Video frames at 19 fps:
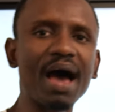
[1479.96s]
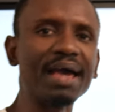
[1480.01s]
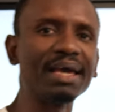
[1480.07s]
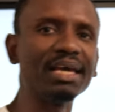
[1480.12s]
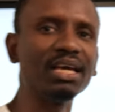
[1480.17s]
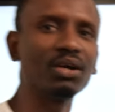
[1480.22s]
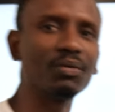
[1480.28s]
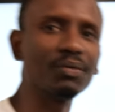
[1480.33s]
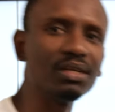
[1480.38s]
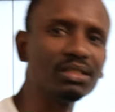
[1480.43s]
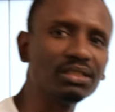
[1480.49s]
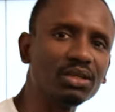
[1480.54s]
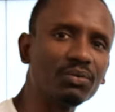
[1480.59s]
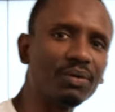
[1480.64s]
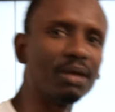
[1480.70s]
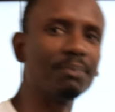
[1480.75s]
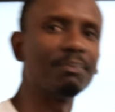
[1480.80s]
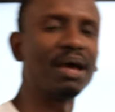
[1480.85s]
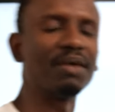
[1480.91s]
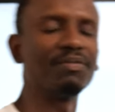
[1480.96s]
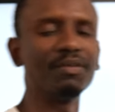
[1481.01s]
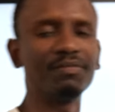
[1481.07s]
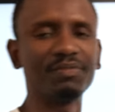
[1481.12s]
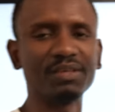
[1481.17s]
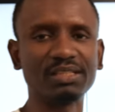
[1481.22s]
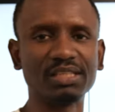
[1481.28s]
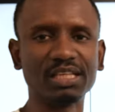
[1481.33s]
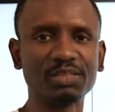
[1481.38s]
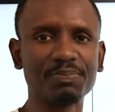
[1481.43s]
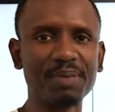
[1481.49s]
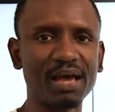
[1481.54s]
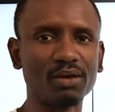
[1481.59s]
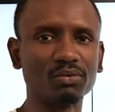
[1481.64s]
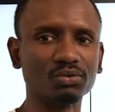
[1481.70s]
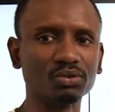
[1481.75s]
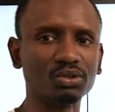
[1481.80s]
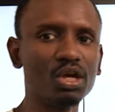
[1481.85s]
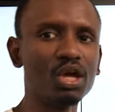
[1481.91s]
I increase the rent by
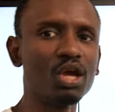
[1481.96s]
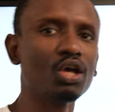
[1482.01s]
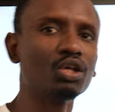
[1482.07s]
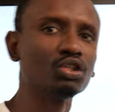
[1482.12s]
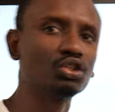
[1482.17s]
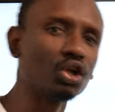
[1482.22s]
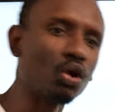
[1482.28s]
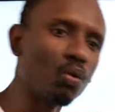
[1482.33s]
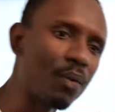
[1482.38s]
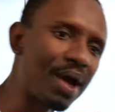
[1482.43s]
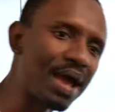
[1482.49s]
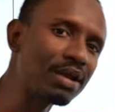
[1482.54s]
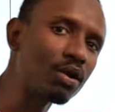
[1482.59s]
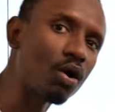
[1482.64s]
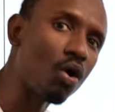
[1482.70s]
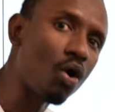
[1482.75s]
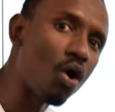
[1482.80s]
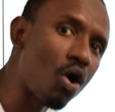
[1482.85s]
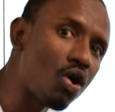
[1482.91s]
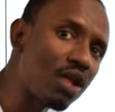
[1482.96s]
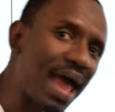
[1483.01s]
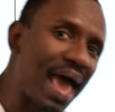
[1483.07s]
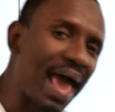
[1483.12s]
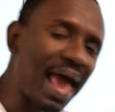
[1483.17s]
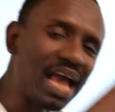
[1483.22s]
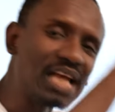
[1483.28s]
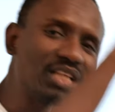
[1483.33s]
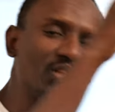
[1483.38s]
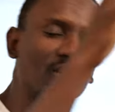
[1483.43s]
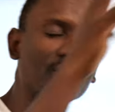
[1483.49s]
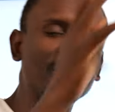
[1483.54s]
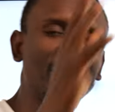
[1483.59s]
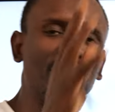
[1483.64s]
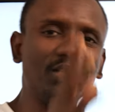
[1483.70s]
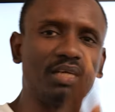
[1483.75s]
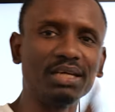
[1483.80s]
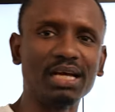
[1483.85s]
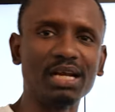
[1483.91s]
£56. So when all 8 of
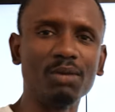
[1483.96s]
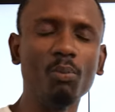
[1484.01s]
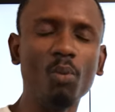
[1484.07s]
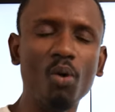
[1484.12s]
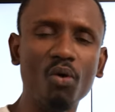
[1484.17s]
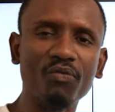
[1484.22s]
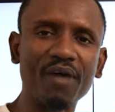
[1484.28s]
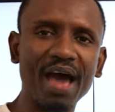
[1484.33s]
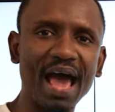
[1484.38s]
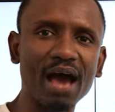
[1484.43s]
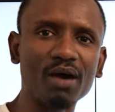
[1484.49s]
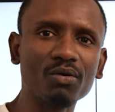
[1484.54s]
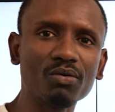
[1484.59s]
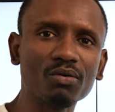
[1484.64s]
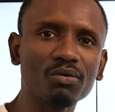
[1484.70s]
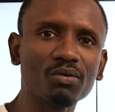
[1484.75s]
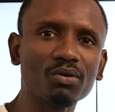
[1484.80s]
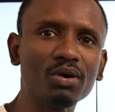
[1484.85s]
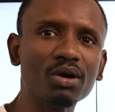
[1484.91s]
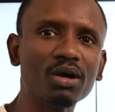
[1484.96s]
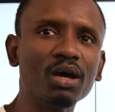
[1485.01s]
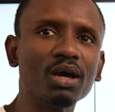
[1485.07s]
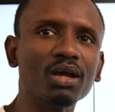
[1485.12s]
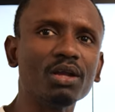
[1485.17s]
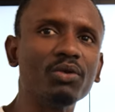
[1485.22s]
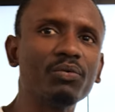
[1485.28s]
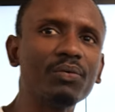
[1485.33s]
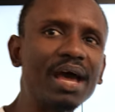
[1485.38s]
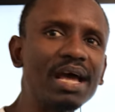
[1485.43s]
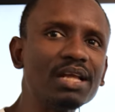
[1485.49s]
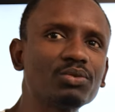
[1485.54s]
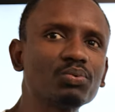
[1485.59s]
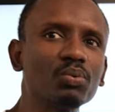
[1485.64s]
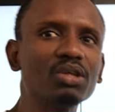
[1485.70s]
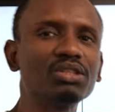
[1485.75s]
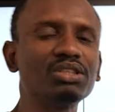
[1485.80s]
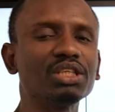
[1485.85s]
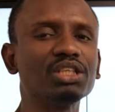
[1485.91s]
the tenants move out,
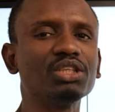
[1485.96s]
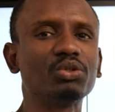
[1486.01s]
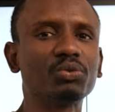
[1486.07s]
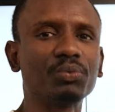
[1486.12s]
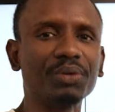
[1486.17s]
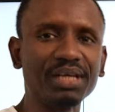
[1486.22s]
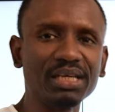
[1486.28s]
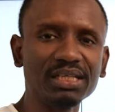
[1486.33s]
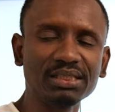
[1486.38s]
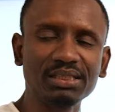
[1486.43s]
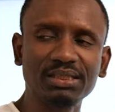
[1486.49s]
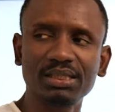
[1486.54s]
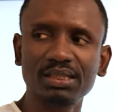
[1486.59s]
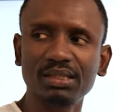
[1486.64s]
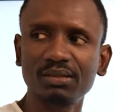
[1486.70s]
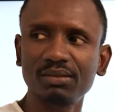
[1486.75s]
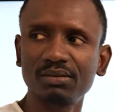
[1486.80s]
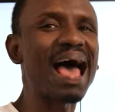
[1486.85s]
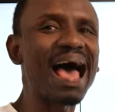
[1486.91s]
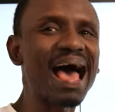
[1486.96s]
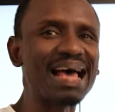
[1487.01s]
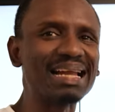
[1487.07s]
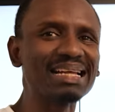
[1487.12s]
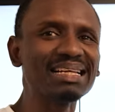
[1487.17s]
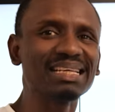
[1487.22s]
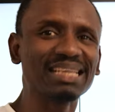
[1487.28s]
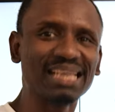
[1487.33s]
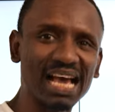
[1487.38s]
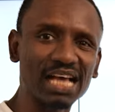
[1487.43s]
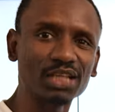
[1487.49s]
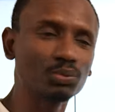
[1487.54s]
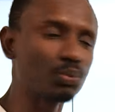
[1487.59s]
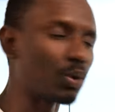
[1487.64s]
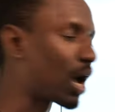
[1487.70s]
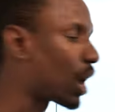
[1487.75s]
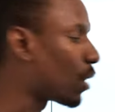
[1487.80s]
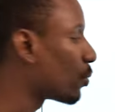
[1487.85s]
rent was increased. And guess what?